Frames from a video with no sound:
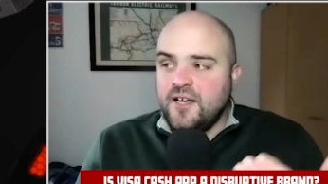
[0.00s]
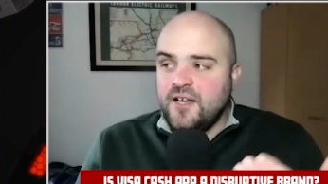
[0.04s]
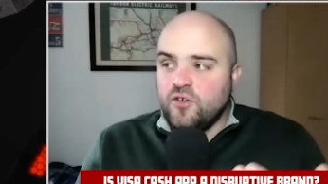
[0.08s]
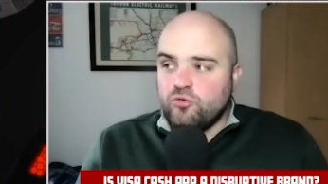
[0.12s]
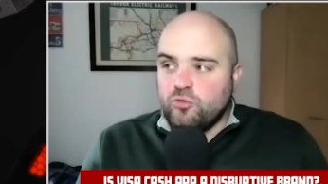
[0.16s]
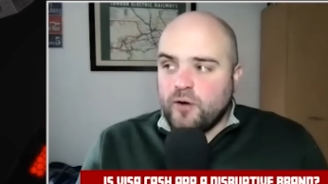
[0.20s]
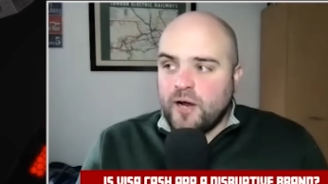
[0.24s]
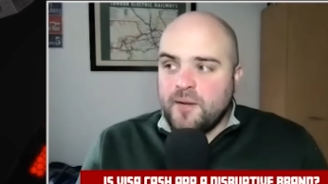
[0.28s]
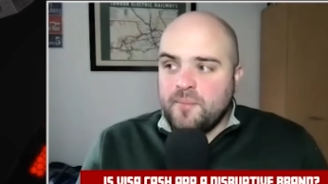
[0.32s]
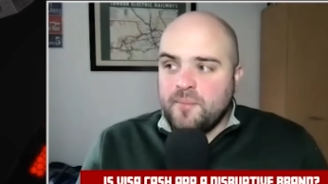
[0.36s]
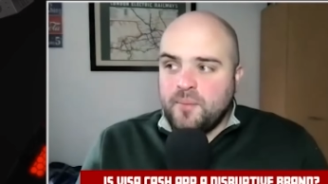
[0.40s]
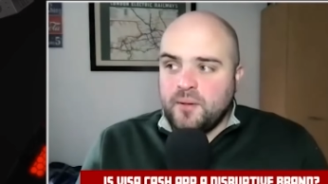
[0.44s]

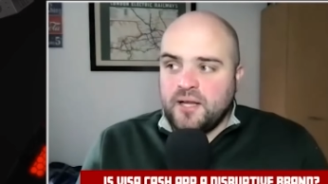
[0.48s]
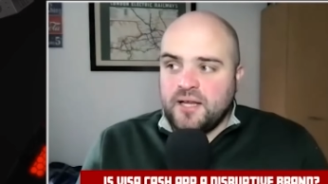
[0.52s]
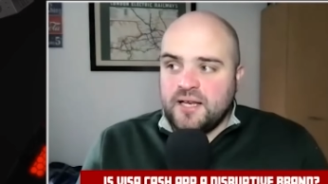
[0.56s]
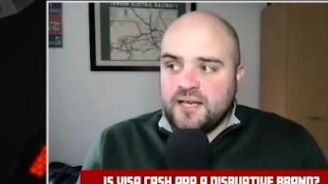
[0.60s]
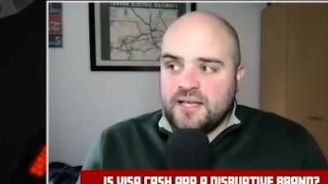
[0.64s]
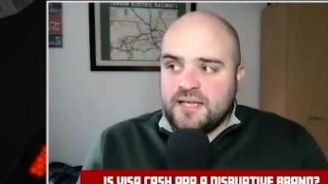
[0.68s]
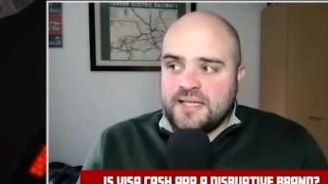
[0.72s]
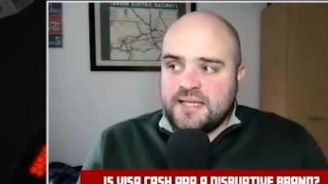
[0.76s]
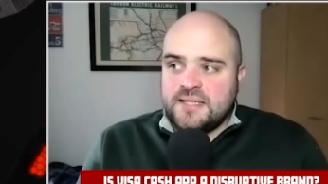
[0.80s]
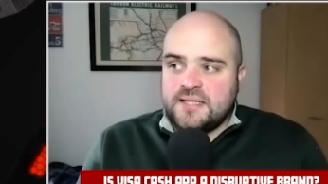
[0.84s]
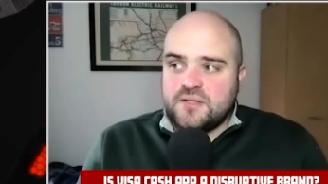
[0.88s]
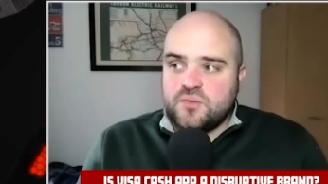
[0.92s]
Red Bull at
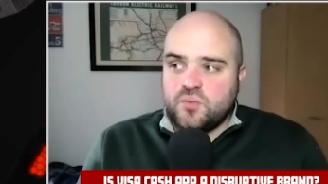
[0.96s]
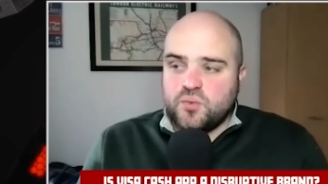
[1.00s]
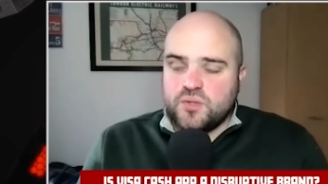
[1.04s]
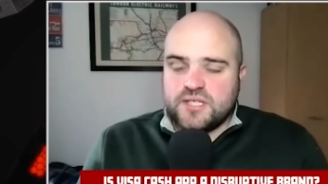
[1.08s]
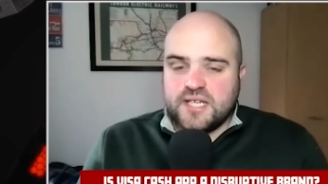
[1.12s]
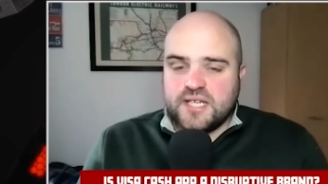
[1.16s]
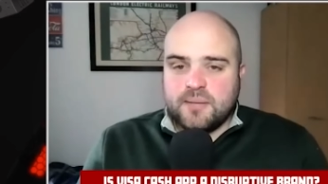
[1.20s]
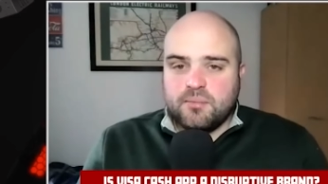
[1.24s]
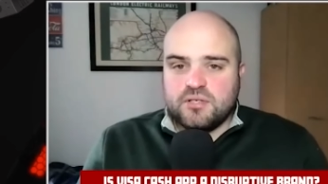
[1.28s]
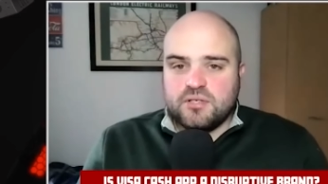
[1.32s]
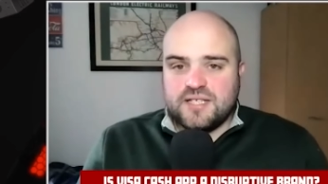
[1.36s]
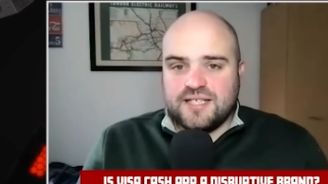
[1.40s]
least was
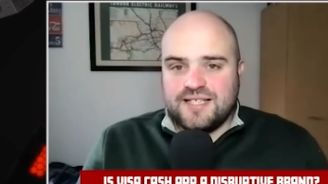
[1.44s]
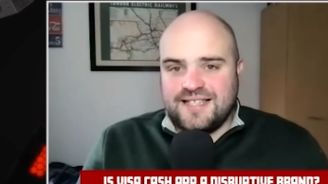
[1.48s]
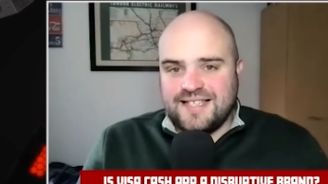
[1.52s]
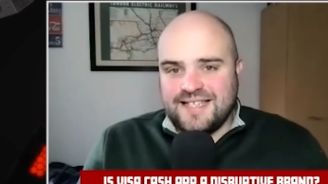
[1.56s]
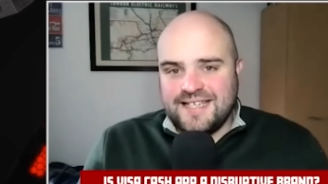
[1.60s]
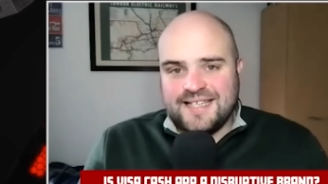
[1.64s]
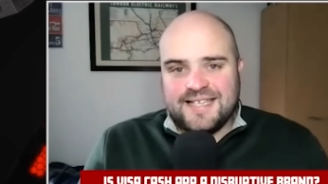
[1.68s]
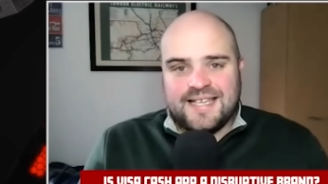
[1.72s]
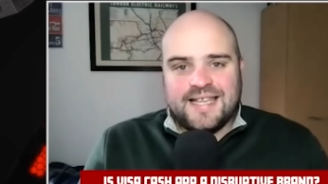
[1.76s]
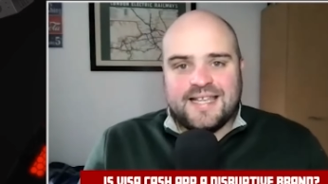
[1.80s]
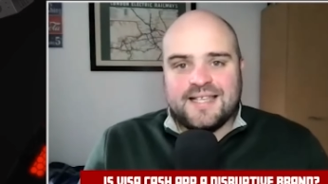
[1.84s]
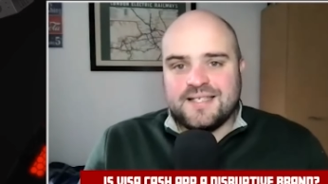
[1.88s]
able to
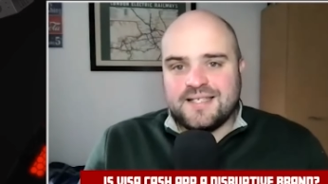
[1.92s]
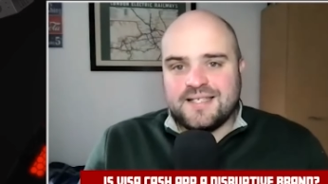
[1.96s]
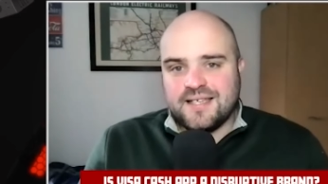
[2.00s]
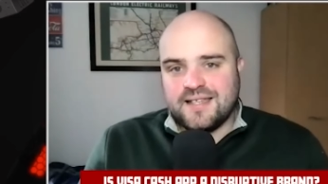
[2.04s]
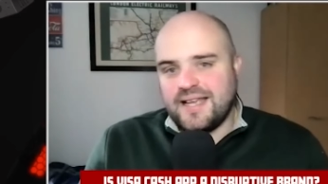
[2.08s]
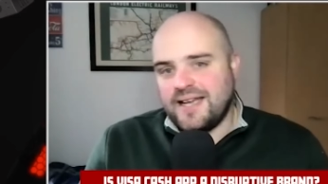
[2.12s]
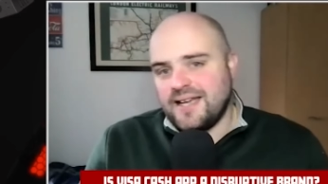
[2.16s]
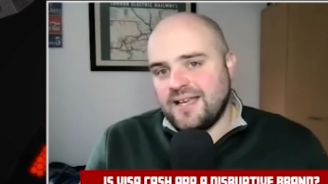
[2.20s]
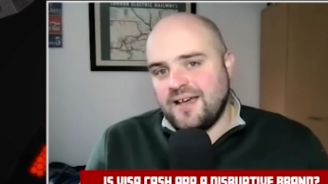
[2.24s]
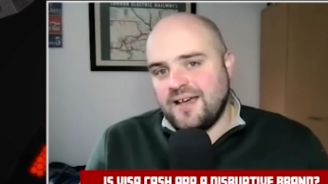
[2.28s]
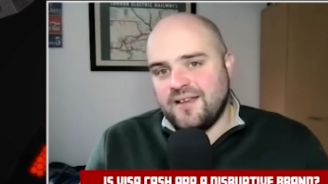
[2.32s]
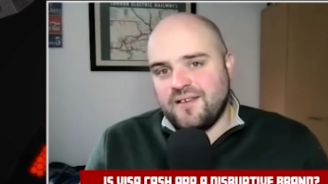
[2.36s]
lean into
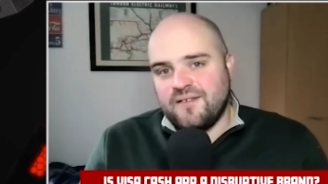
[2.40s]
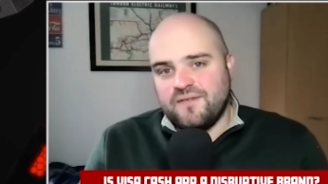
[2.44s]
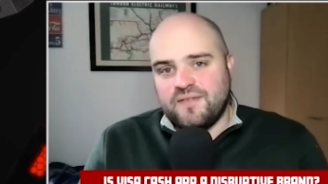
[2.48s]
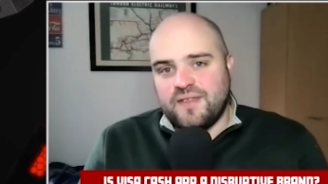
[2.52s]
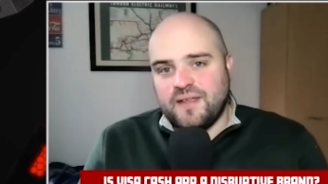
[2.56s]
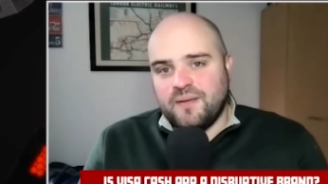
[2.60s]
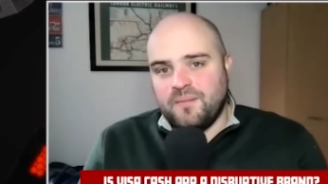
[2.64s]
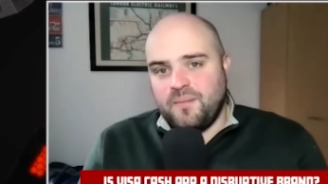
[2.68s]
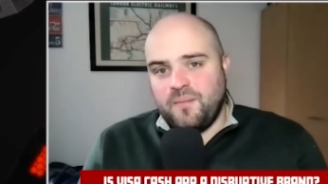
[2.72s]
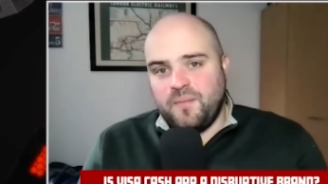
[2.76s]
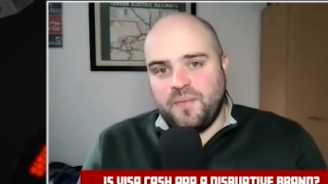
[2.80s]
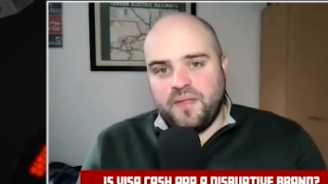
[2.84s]
that kind of
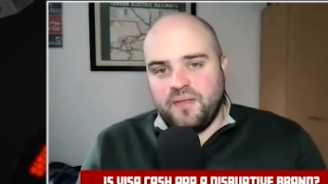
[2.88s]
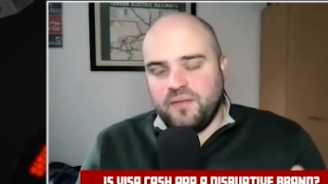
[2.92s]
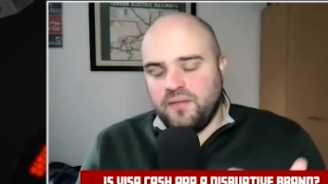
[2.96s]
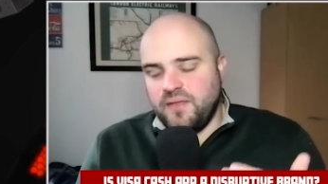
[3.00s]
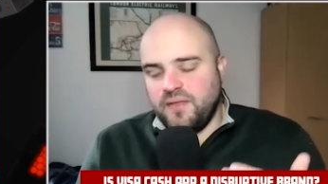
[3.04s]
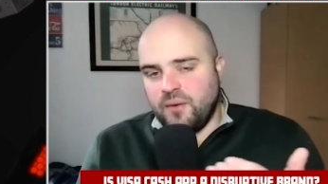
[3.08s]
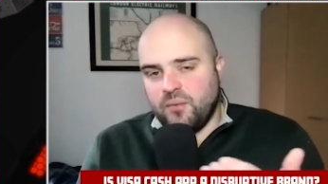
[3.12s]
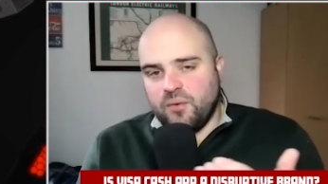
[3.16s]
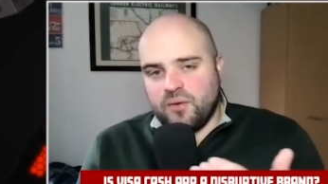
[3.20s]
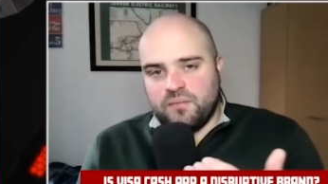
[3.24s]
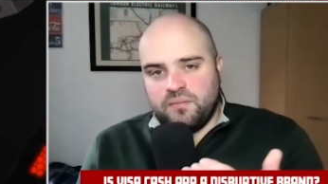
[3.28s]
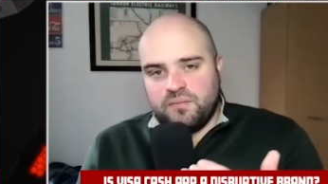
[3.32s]
the
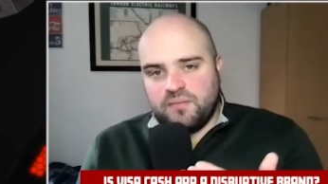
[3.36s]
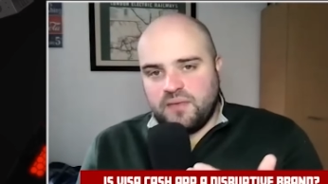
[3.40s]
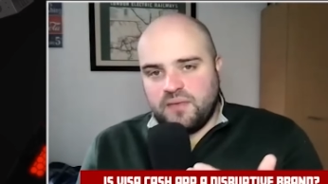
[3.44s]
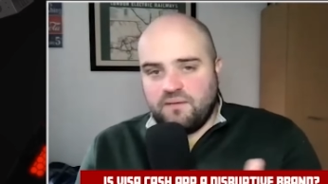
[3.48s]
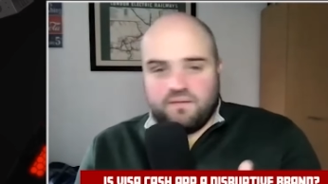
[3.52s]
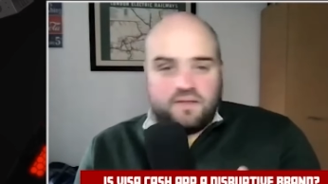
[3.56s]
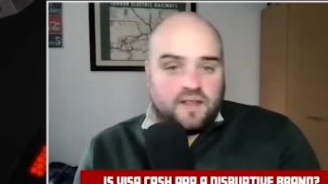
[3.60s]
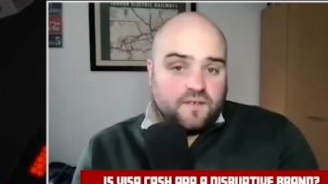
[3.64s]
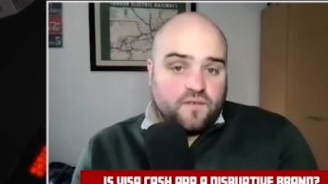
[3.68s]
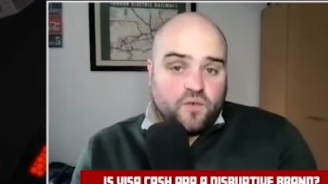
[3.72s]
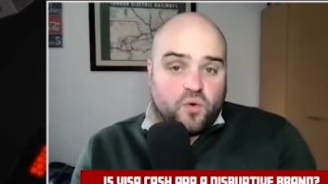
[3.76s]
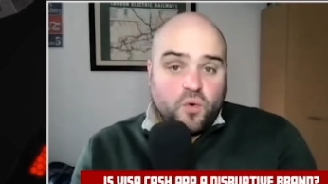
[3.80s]
they were they've,
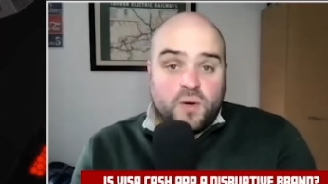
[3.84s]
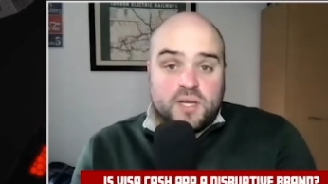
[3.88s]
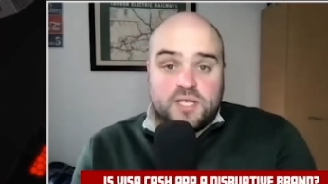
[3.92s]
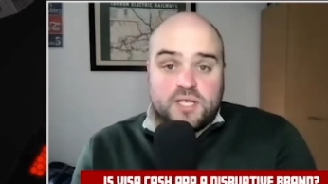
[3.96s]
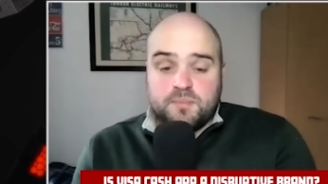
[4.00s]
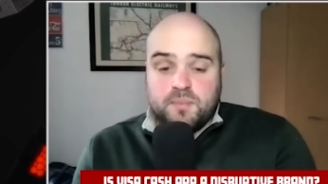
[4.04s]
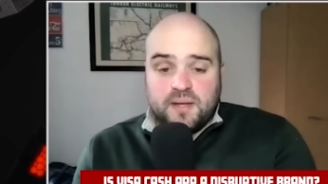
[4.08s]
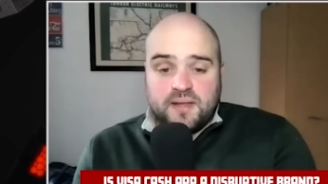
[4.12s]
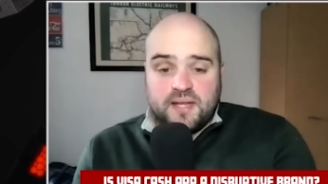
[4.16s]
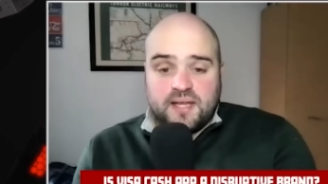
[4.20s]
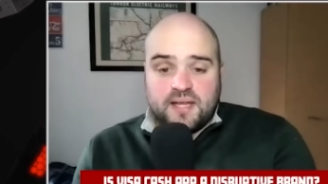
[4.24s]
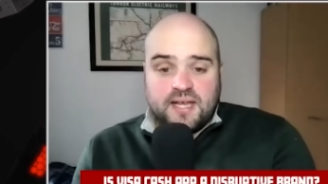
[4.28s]
they've always
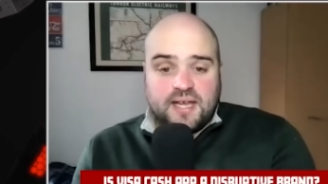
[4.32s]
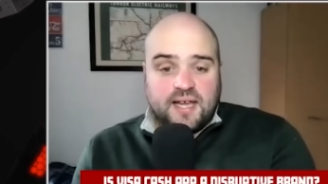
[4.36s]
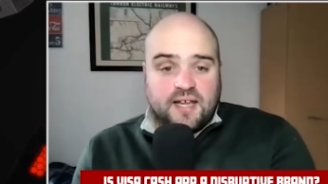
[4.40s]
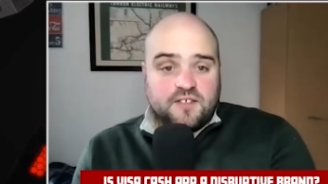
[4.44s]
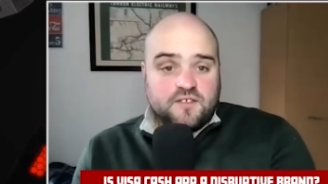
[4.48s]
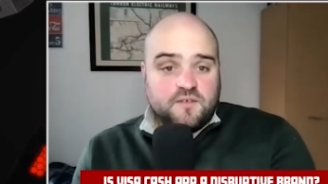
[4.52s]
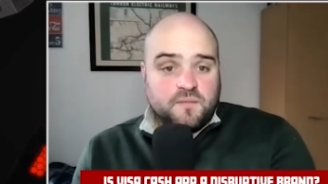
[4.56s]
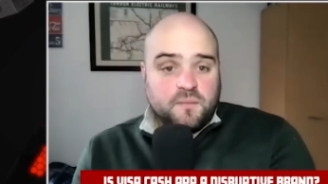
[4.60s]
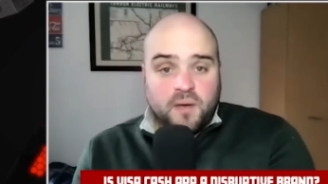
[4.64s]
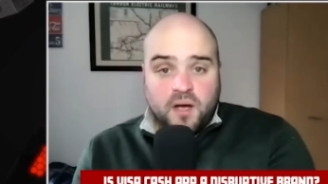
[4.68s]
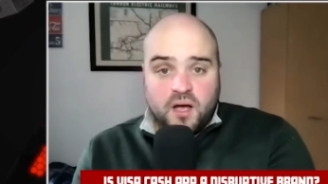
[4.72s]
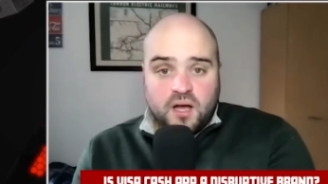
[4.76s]
been the kings
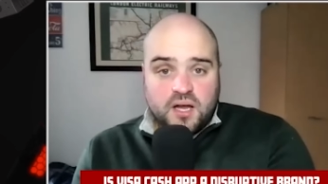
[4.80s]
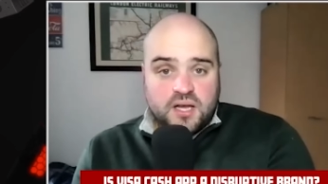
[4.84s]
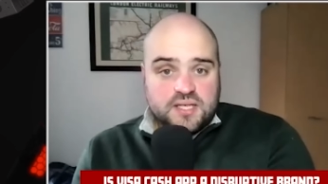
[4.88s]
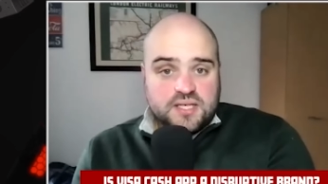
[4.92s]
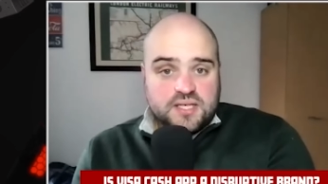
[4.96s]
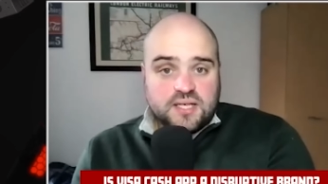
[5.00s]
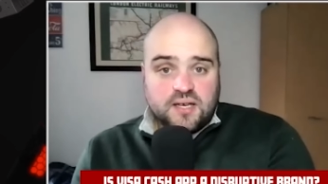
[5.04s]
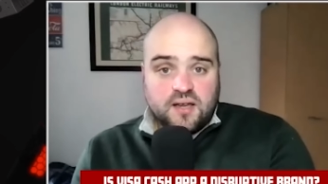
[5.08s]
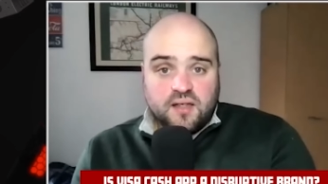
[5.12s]
of marketing.